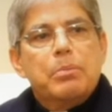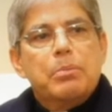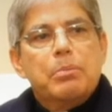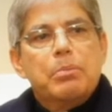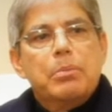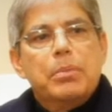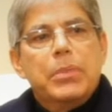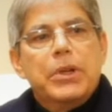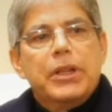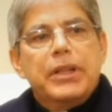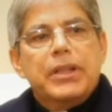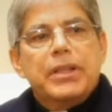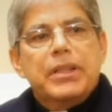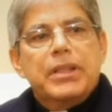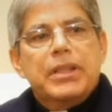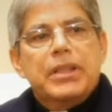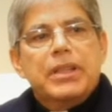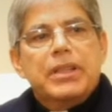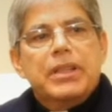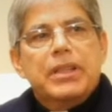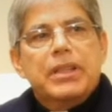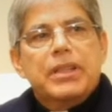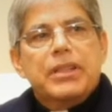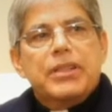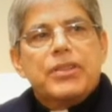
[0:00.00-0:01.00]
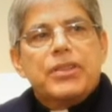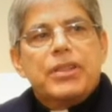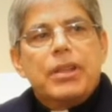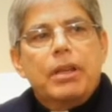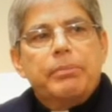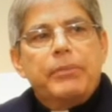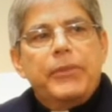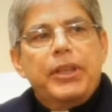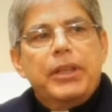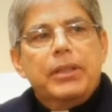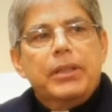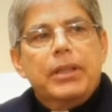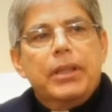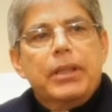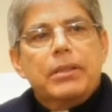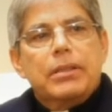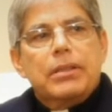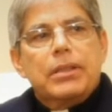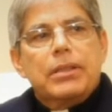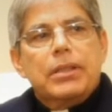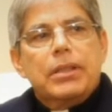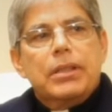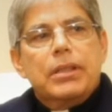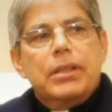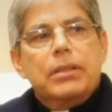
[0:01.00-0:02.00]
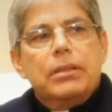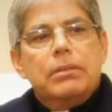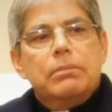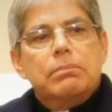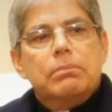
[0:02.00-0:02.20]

but it, it, it's something that uh,